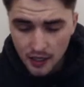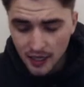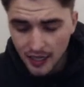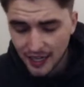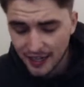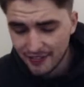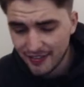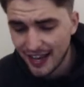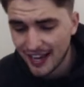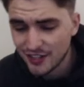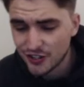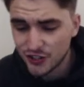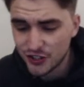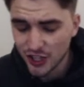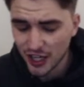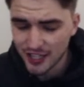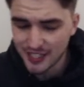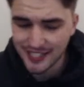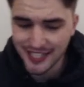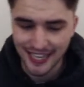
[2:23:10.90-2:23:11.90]
And that
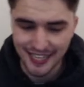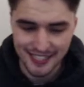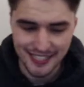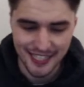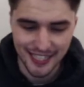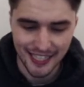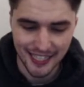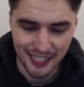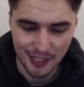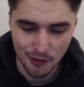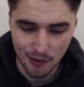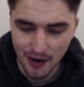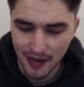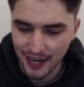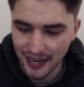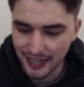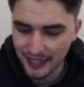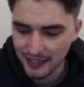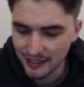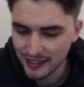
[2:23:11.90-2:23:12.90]
just gets cleared
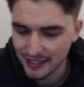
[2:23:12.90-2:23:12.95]
away.